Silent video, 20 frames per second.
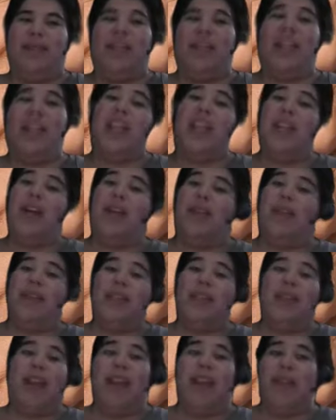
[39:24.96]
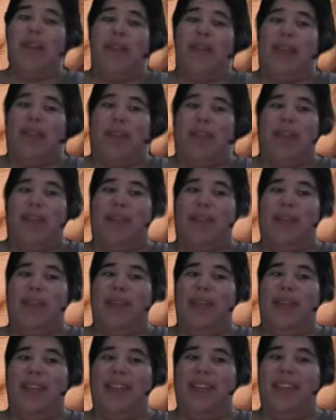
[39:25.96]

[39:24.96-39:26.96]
Deke knows I don't like people.